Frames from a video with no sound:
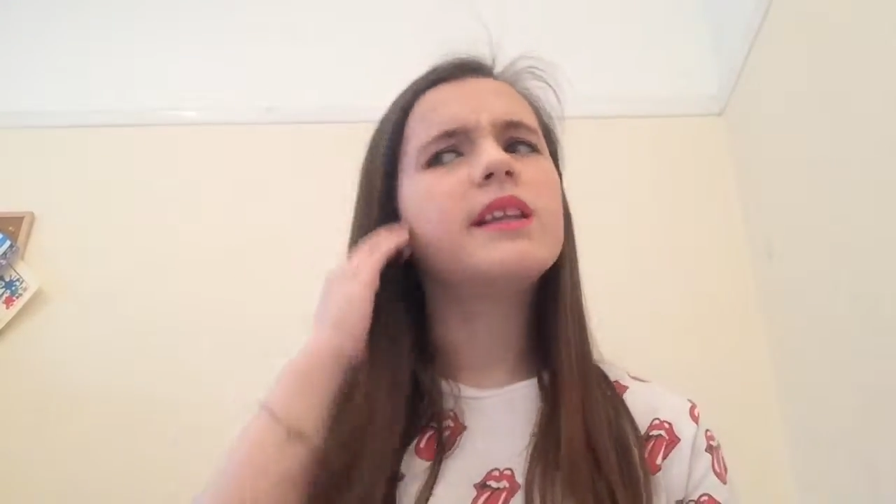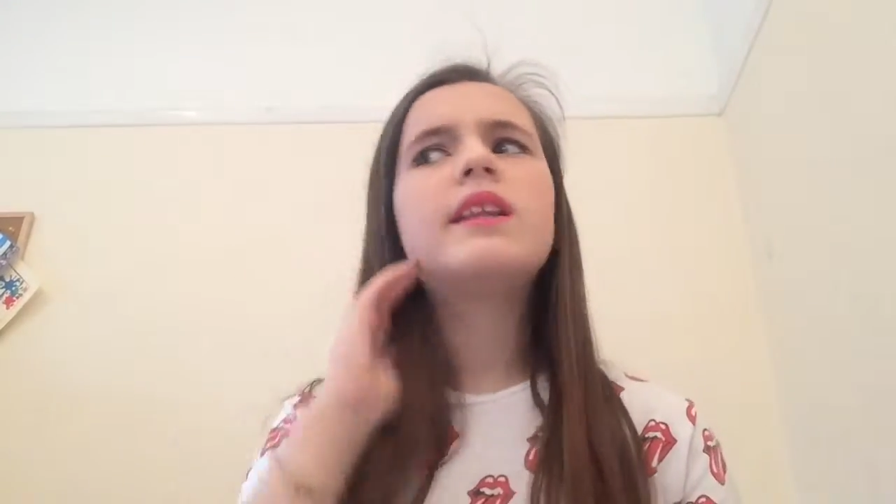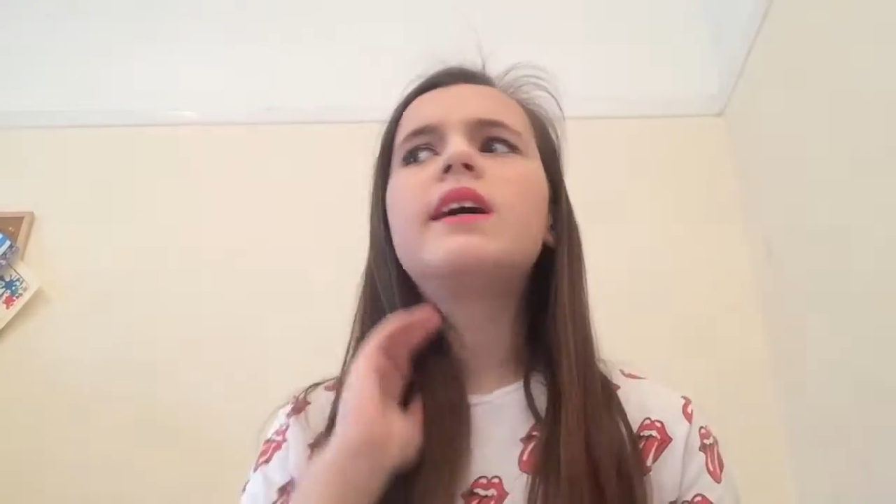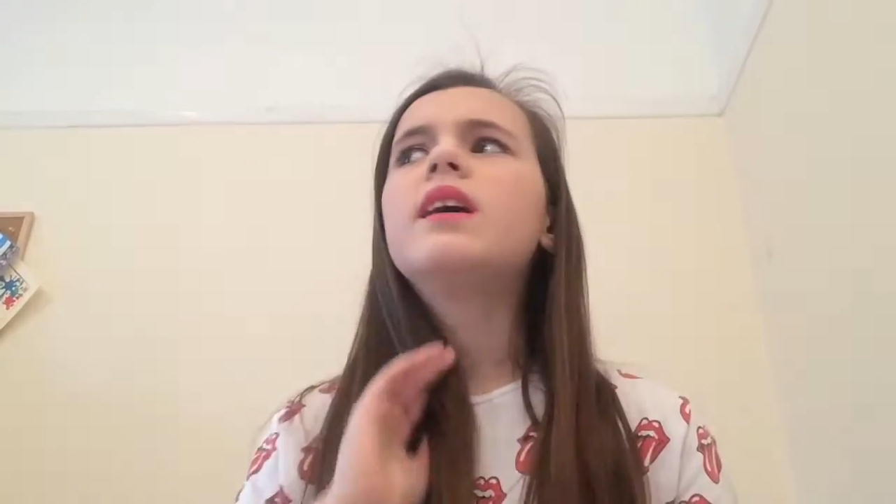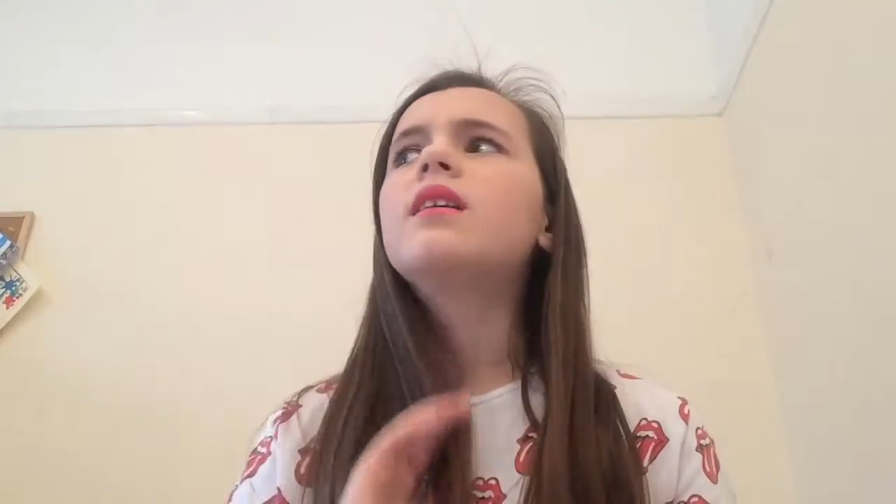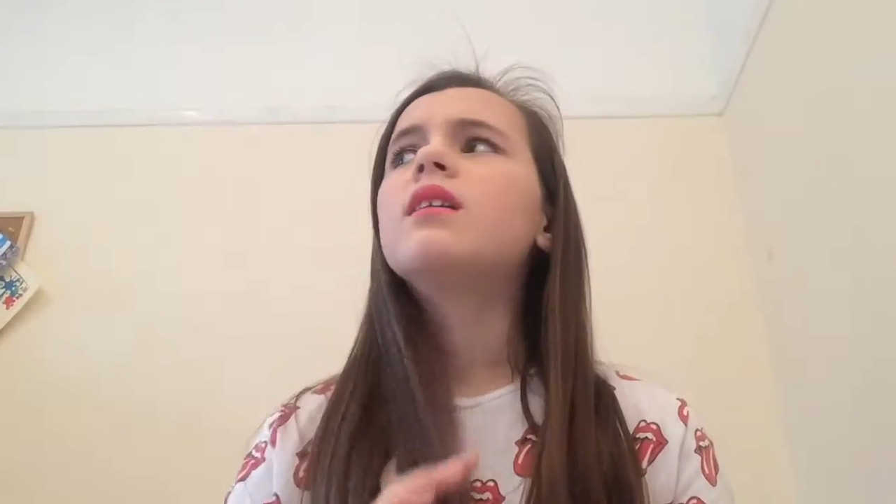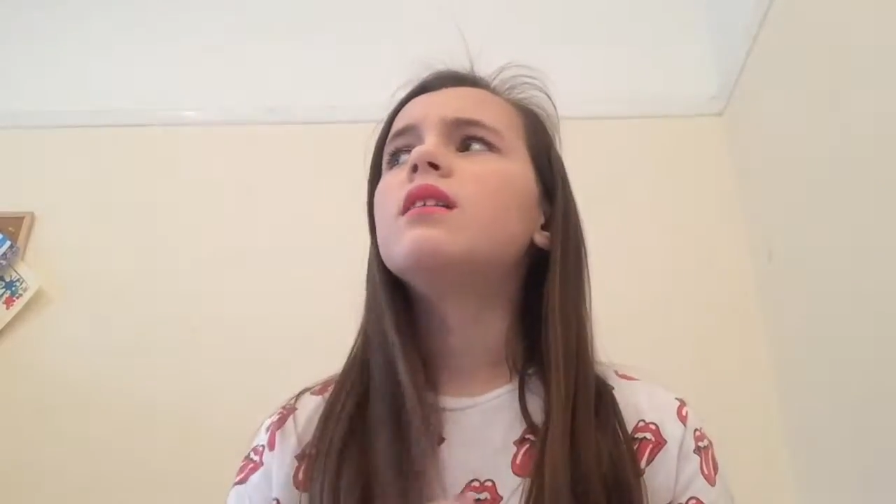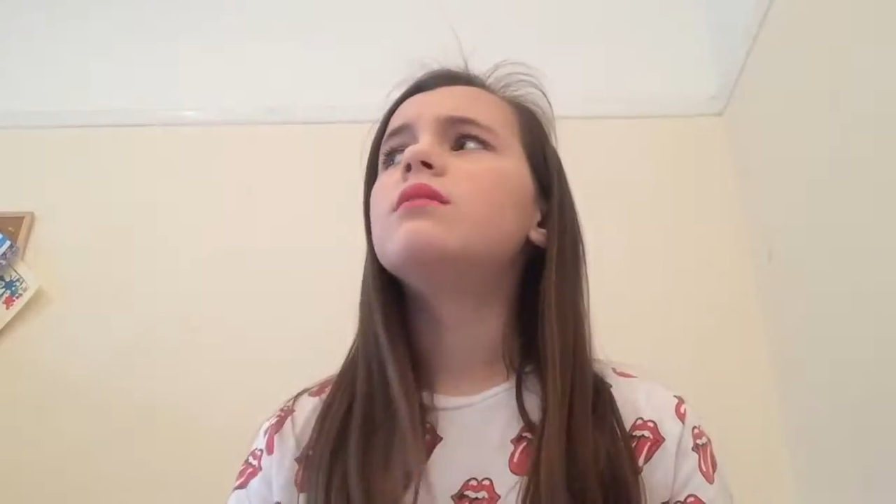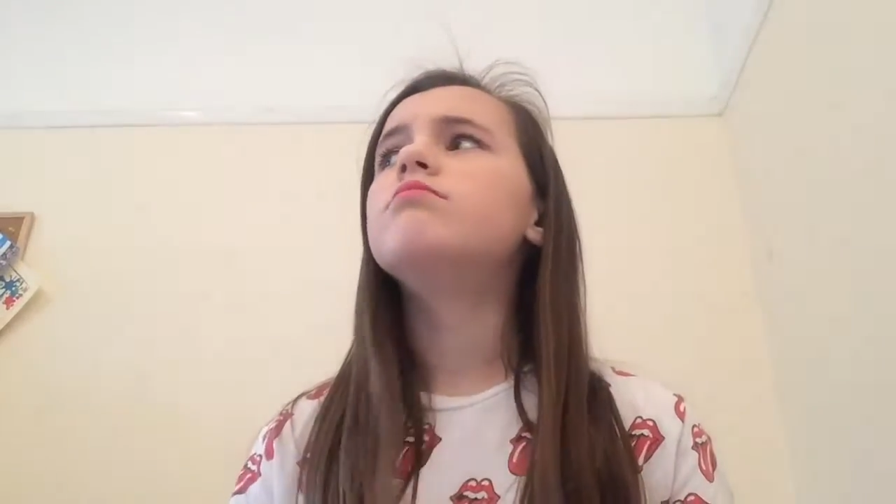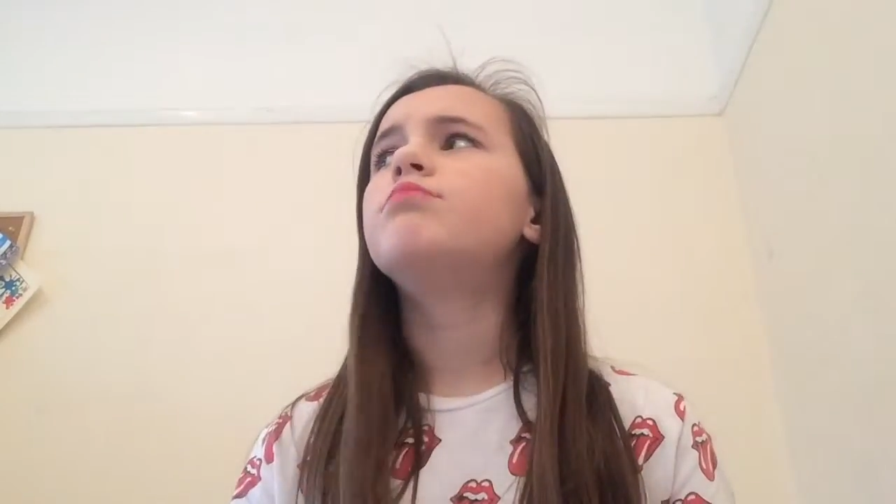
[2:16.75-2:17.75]
like
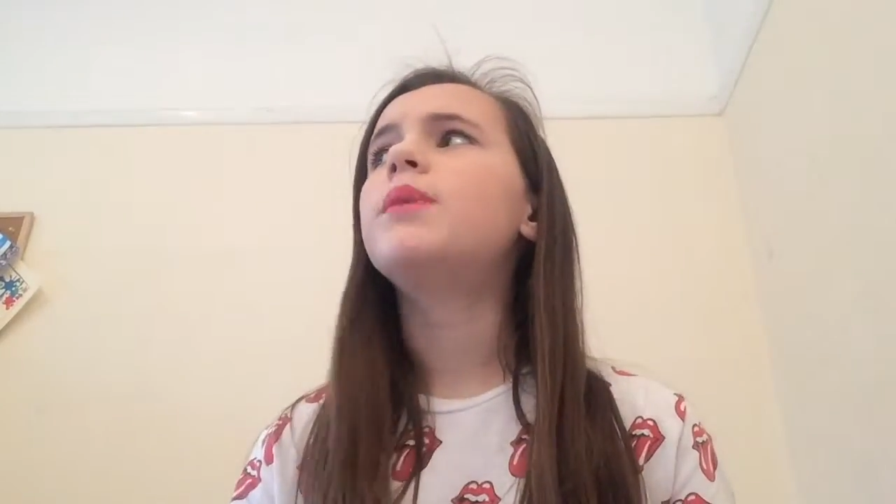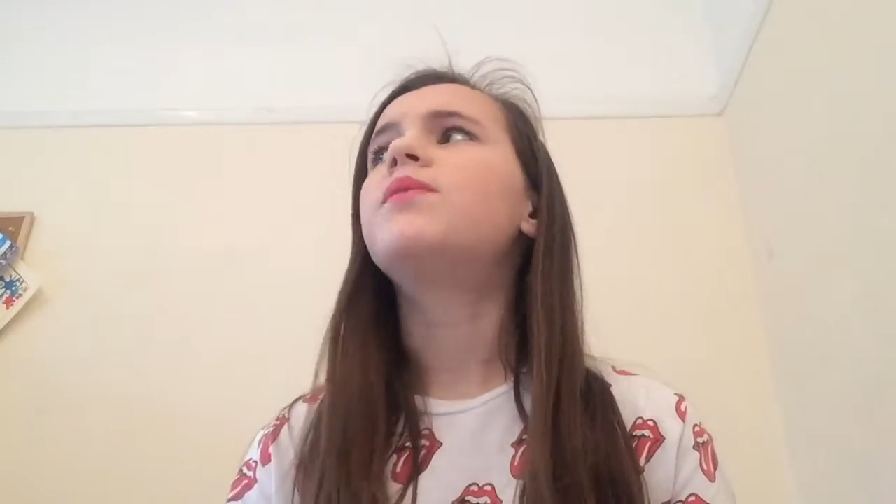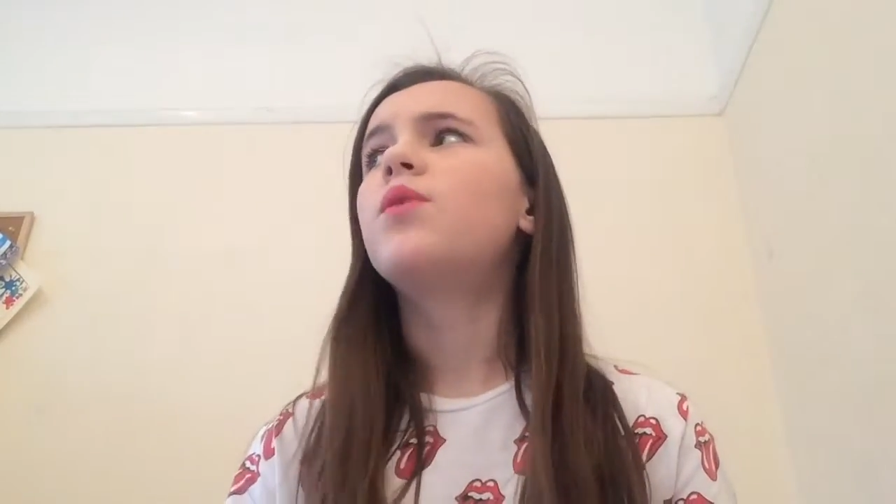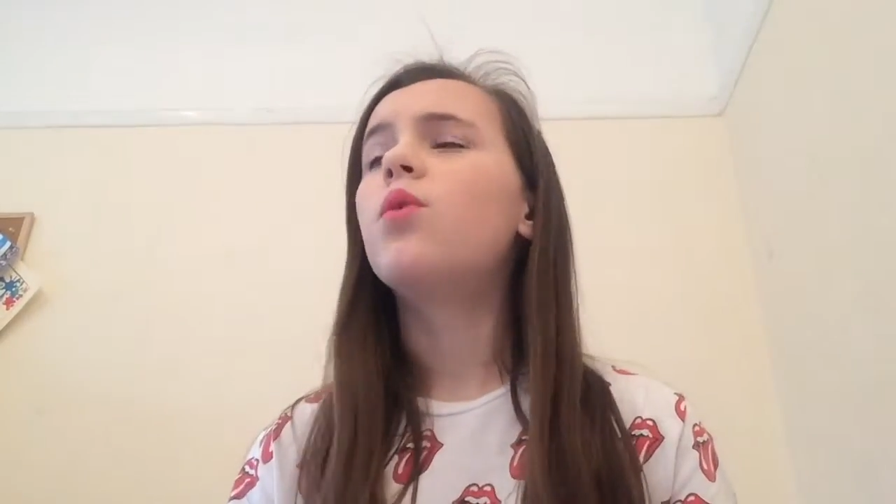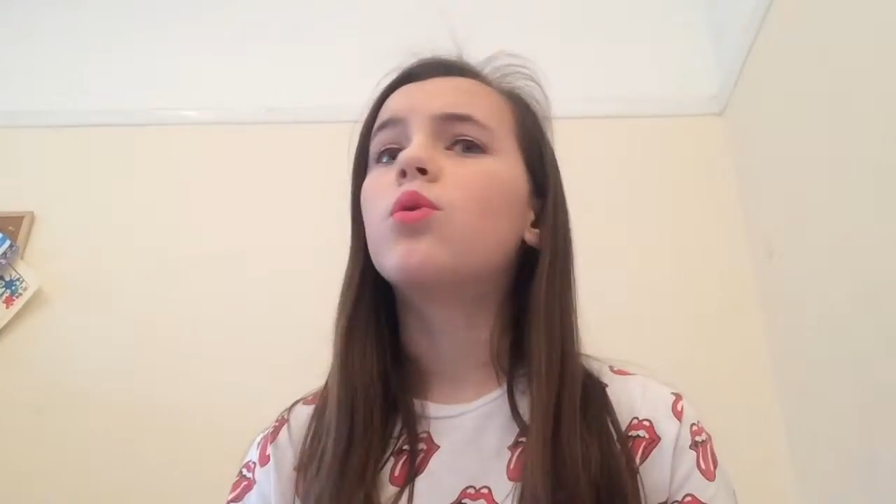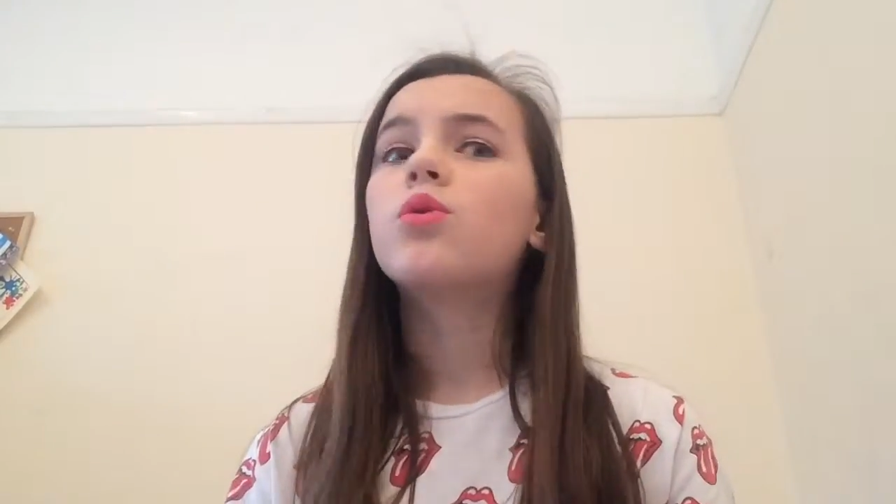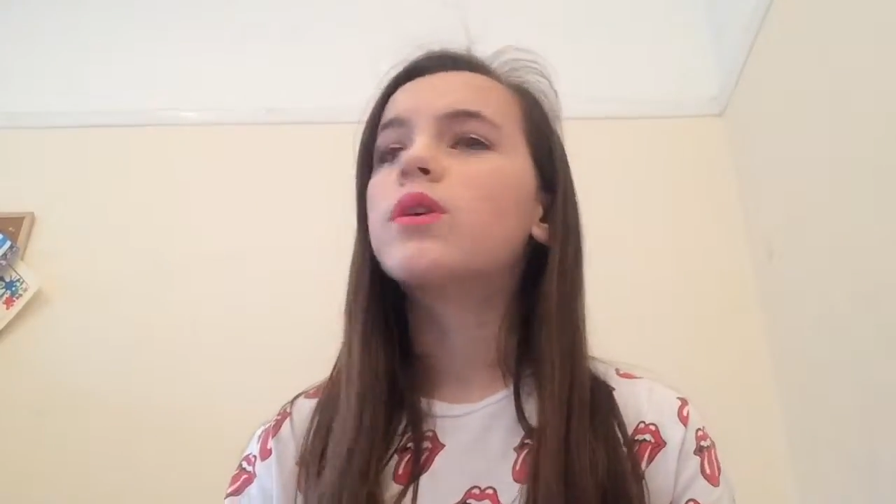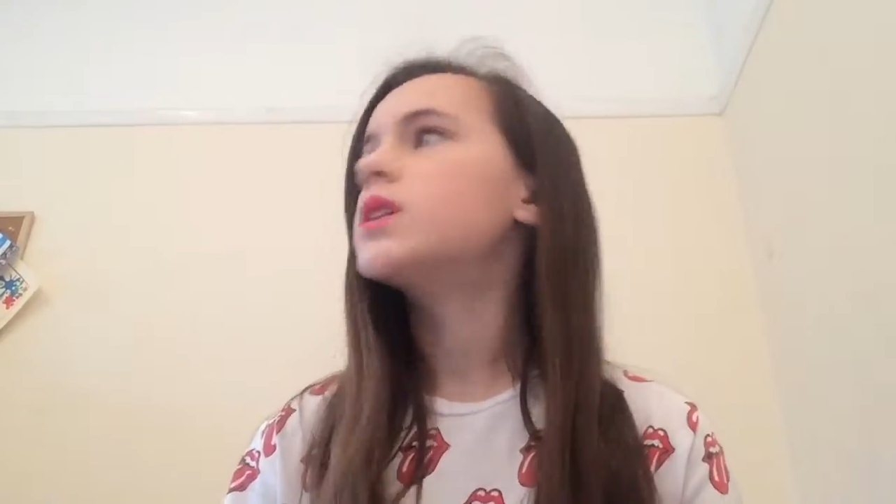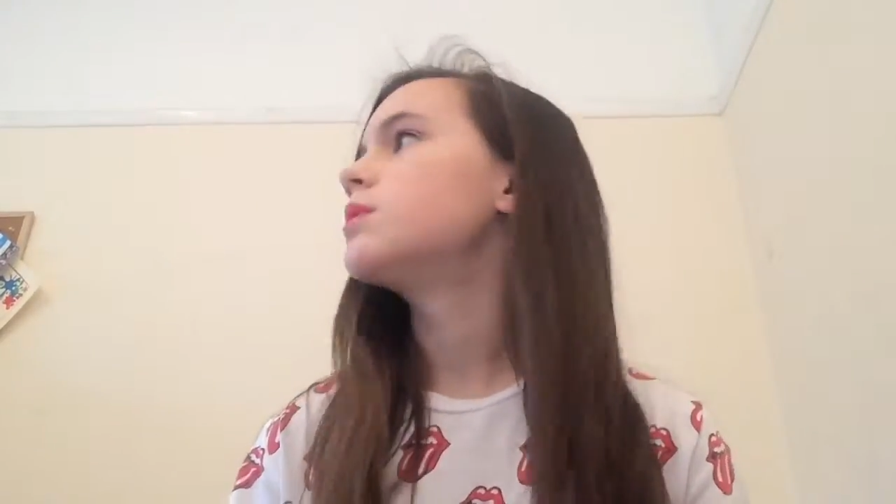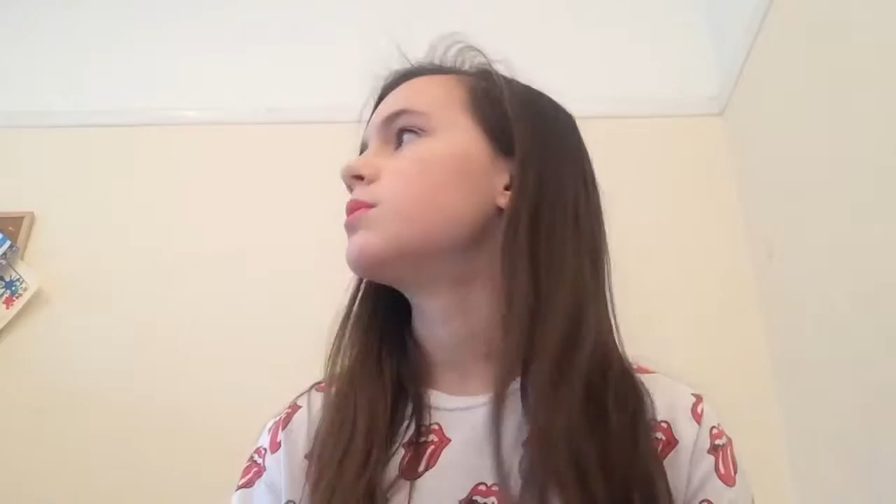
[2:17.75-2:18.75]
before
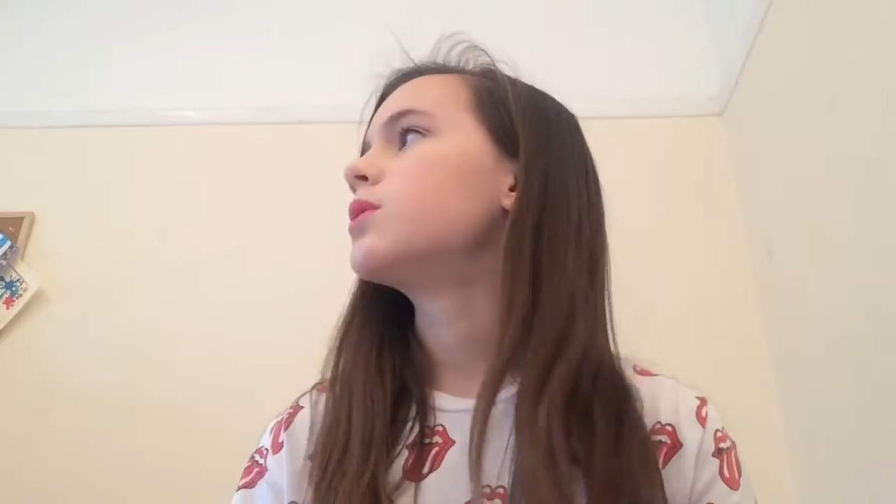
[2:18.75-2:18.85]
Christmas.